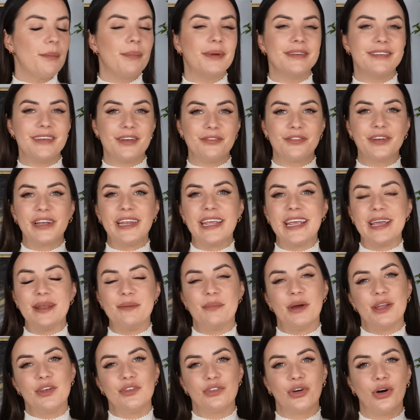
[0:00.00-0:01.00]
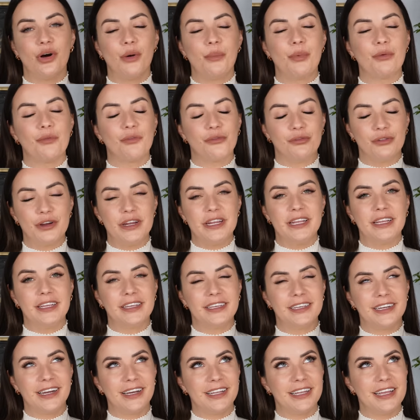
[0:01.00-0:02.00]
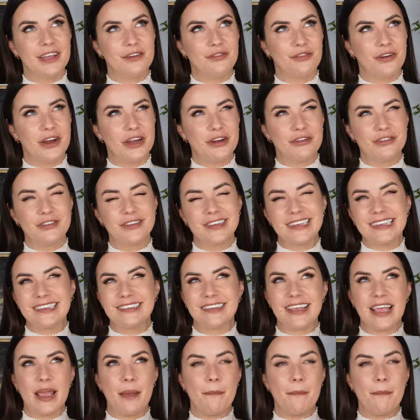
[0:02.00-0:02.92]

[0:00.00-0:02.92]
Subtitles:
but definitely in my top three Kayali fragrances.